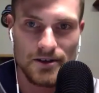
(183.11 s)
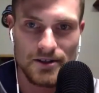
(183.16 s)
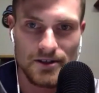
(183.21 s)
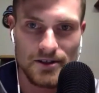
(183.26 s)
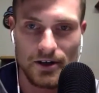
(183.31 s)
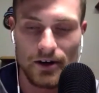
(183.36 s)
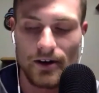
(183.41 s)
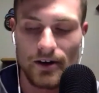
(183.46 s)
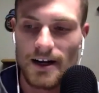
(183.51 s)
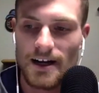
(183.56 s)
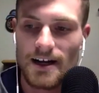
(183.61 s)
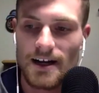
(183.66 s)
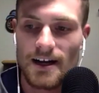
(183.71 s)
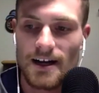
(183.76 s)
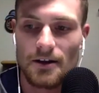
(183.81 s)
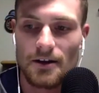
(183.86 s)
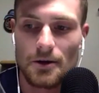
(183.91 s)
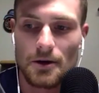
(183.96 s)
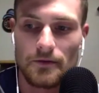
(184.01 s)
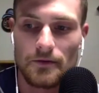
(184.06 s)
So
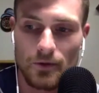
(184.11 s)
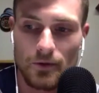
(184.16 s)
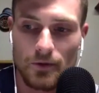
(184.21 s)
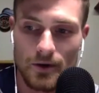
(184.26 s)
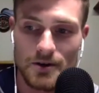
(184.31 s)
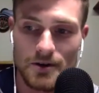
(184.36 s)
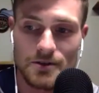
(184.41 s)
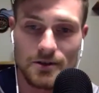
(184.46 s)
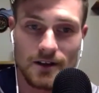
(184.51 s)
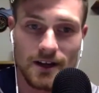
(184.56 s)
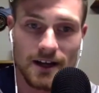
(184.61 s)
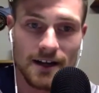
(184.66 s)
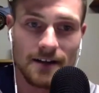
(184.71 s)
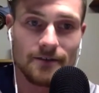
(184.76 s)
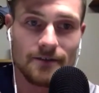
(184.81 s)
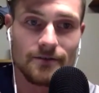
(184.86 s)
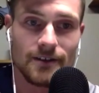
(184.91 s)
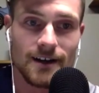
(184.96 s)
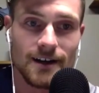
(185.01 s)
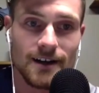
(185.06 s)
looking forward to a lot
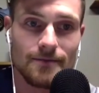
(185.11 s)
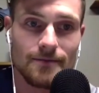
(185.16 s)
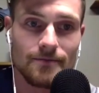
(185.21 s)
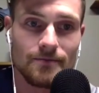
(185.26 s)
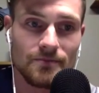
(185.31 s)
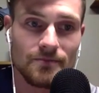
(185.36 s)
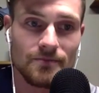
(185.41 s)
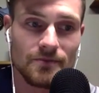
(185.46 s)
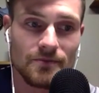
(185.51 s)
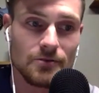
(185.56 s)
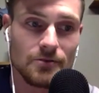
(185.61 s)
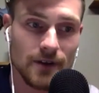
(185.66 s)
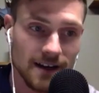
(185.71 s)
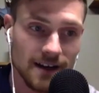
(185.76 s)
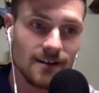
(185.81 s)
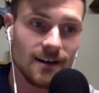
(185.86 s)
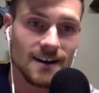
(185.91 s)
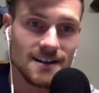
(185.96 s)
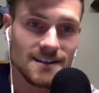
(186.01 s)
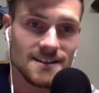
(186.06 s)
of um,
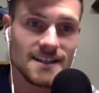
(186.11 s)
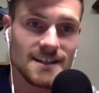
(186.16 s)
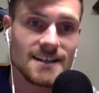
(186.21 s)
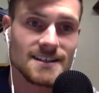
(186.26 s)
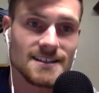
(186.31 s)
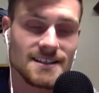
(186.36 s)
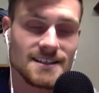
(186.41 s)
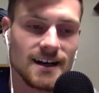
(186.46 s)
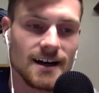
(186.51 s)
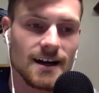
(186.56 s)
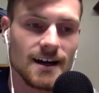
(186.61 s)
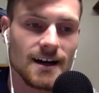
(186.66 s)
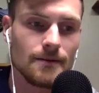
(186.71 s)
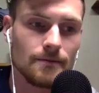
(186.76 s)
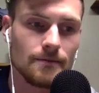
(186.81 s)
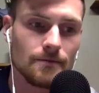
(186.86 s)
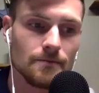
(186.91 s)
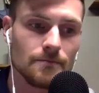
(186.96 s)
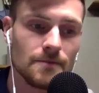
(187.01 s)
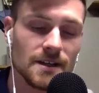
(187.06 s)
great content
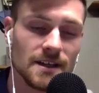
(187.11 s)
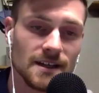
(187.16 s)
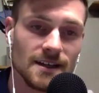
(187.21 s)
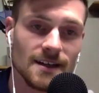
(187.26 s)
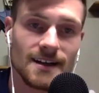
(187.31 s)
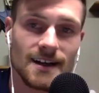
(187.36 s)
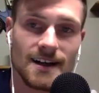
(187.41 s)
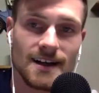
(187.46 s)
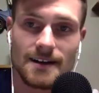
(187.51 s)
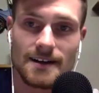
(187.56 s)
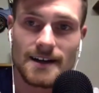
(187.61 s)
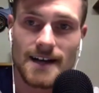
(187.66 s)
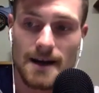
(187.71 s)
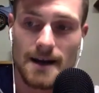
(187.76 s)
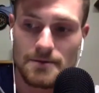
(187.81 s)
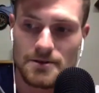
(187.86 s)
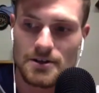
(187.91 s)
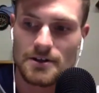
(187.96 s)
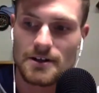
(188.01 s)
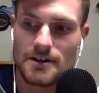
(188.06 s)
um, being uh,
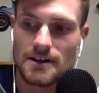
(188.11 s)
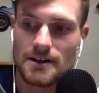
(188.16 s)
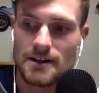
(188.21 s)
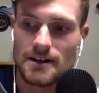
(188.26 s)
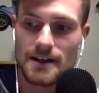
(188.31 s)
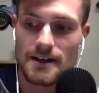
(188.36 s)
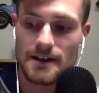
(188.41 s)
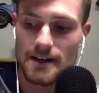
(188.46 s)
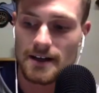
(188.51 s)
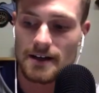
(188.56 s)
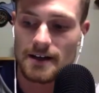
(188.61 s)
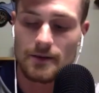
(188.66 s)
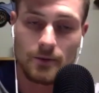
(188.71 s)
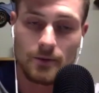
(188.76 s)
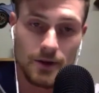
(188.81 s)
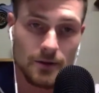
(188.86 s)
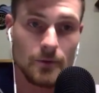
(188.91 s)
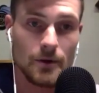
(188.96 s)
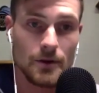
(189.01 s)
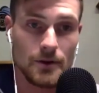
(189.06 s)
captured and, and, and with,
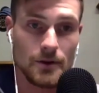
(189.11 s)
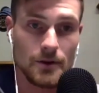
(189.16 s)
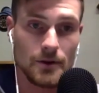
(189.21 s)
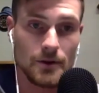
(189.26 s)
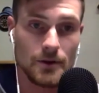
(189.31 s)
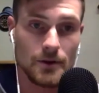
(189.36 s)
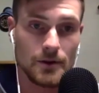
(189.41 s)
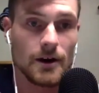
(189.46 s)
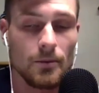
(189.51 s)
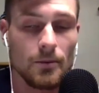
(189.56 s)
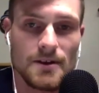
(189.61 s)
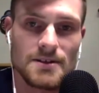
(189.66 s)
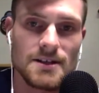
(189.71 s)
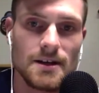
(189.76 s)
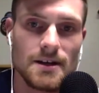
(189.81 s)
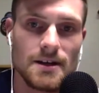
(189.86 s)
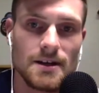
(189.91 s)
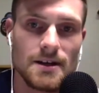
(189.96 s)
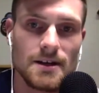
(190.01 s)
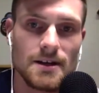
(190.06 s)
with your help
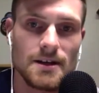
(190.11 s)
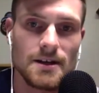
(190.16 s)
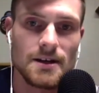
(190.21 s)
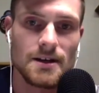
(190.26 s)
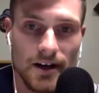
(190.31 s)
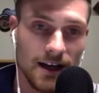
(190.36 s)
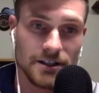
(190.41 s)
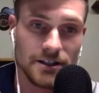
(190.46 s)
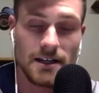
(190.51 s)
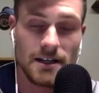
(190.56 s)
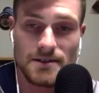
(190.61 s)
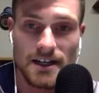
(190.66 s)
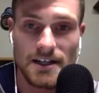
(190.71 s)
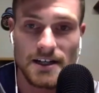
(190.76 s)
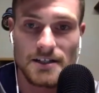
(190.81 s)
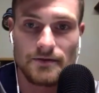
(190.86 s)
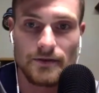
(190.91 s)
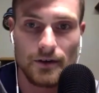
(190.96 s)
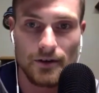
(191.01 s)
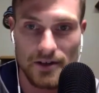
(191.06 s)
this summer. And, and like Jacob
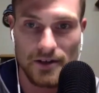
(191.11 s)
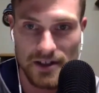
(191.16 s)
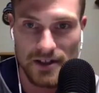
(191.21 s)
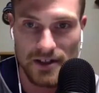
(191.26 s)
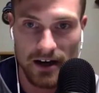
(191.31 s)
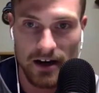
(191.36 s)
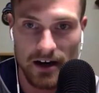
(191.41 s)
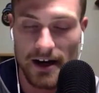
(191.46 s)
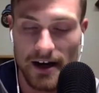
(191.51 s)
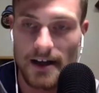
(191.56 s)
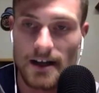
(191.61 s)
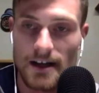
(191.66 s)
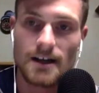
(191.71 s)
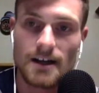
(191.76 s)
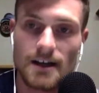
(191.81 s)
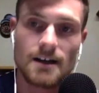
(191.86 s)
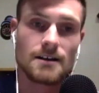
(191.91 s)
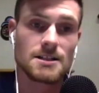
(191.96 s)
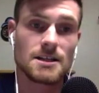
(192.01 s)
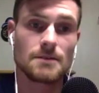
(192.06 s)
said, he's focusing on
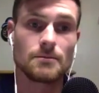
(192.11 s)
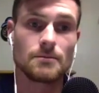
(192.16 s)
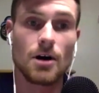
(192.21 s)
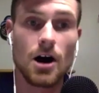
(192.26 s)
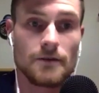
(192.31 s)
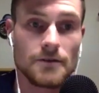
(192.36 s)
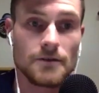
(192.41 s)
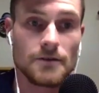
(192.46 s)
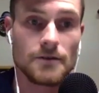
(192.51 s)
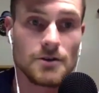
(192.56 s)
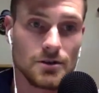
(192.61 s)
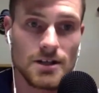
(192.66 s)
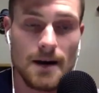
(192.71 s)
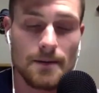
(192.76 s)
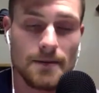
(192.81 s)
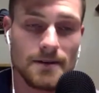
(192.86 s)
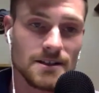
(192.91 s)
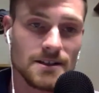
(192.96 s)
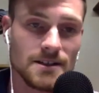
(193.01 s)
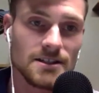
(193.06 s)
some offshore
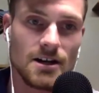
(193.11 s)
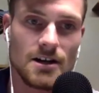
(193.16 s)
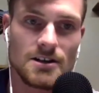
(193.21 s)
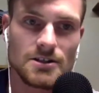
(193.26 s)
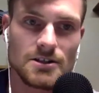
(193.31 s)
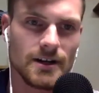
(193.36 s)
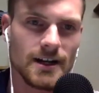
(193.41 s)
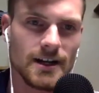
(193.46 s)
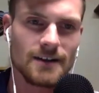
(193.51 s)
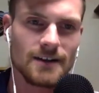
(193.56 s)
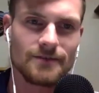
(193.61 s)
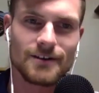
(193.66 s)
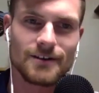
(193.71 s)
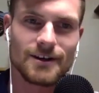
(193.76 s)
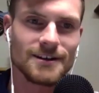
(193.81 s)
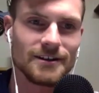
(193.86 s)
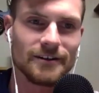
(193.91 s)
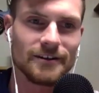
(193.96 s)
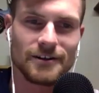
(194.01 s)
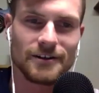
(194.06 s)
topics, and he's also kind of a,
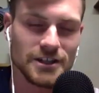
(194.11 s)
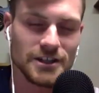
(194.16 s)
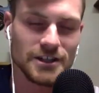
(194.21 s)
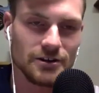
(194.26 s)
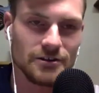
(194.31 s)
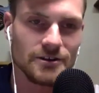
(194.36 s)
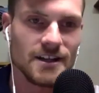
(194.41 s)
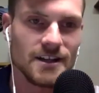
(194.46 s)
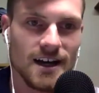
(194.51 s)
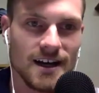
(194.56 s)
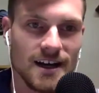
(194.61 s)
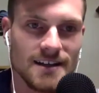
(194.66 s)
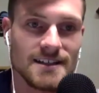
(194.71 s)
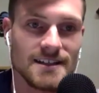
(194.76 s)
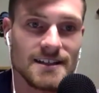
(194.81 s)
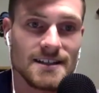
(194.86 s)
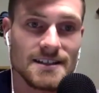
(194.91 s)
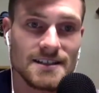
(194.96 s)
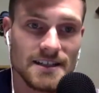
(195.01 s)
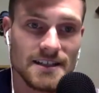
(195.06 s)
you know, our general uh, D
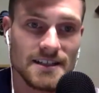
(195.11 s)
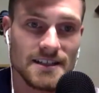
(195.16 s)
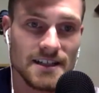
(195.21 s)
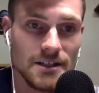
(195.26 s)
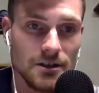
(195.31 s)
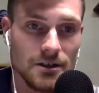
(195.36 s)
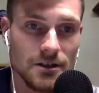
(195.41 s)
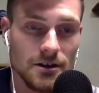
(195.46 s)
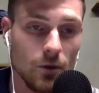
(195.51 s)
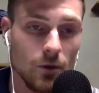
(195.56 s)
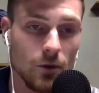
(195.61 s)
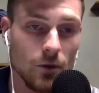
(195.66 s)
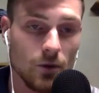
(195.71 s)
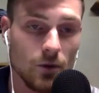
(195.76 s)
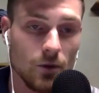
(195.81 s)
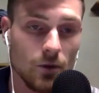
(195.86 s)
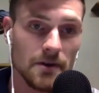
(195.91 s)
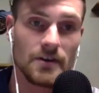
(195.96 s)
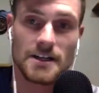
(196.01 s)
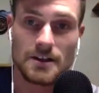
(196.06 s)
N C intern, or one
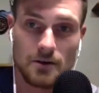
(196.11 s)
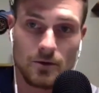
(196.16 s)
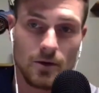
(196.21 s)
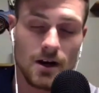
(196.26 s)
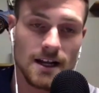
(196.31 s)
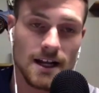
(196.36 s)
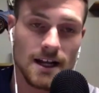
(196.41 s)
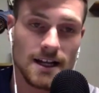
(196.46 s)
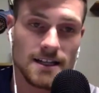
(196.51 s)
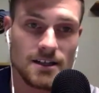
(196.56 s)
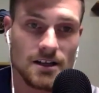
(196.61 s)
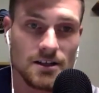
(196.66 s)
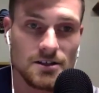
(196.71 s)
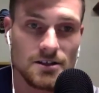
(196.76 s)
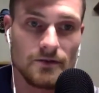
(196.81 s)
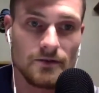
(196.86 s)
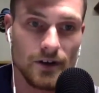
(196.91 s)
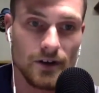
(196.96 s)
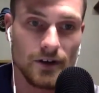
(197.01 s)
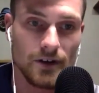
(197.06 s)
of them. We've got another one that's
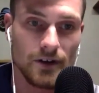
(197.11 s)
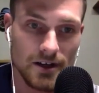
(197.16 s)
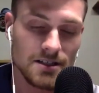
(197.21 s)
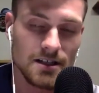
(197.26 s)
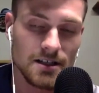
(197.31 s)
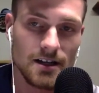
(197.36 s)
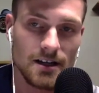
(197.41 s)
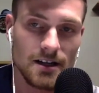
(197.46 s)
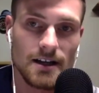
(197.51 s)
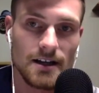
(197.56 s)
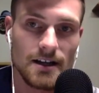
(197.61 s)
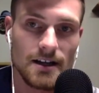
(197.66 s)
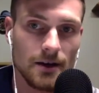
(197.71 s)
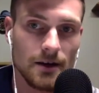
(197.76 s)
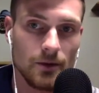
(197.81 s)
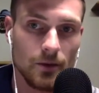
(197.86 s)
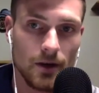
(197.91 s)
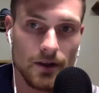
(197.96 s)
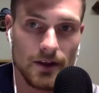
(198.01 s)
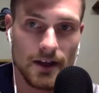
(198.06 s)
also focused on uh,
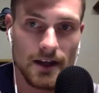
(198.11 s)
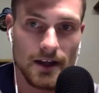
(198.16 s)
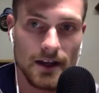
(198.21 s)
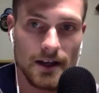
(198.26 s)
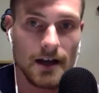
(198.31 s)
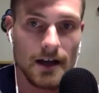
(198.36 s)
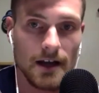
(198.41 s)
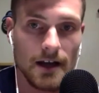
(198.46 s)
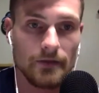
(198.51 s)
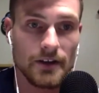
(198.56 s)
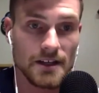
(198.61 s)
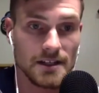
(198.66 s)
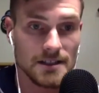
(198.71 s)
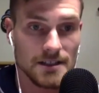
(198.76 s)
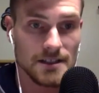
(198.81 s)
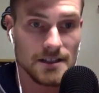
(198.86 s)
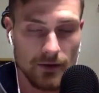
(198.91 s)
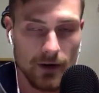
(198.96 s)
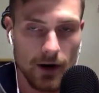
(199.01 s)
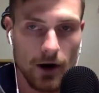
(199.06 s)
within uh, the D N
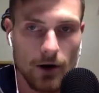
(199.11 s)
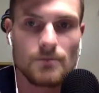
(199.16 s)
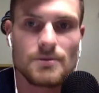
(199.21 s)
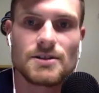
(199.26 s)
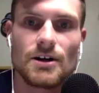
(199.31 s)
C realm.